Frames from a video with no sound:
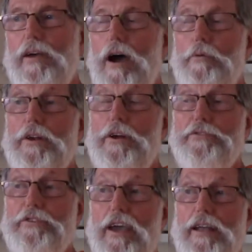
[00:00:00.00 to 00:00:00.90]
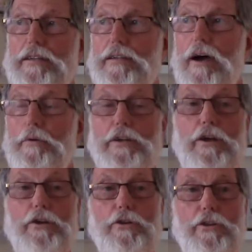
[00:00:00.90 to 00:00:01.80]
are we not fed? Are we
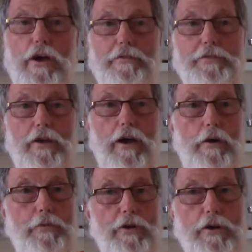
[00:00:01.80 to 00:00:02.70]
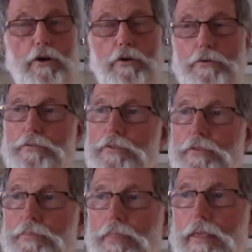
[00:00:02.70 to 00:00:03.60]
not looked after? Are we not clothed?
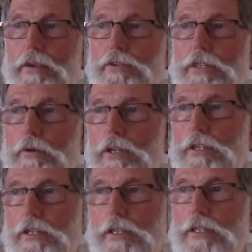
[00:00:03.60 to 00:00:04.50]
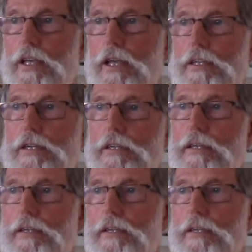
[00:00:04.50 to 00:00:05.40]
You see what Jesus said?
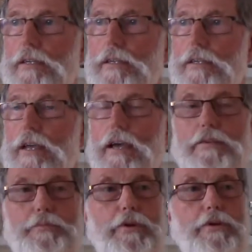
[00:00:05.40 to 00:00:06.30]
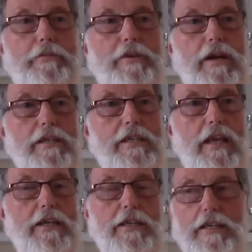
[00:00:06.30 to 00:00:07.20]
A spirit of
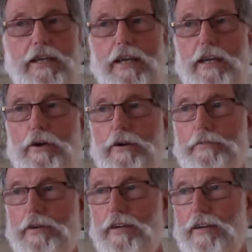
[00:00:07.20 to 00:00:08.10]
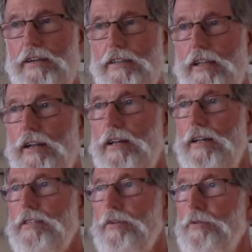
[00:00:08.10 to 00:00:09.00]
renunciation taking over. The
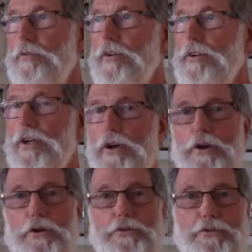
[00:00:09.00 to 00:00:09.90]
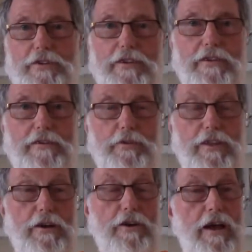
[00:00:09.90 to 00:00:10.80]
lilies of the field are clothed
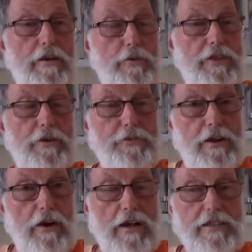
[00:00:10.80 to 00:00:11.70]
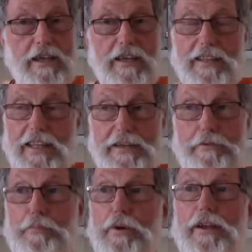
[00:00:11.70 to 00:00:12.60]
without their asking. They
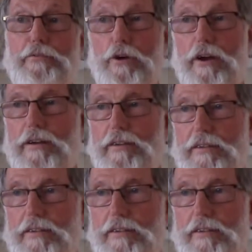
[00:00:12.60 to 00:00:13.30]
never prayed for it.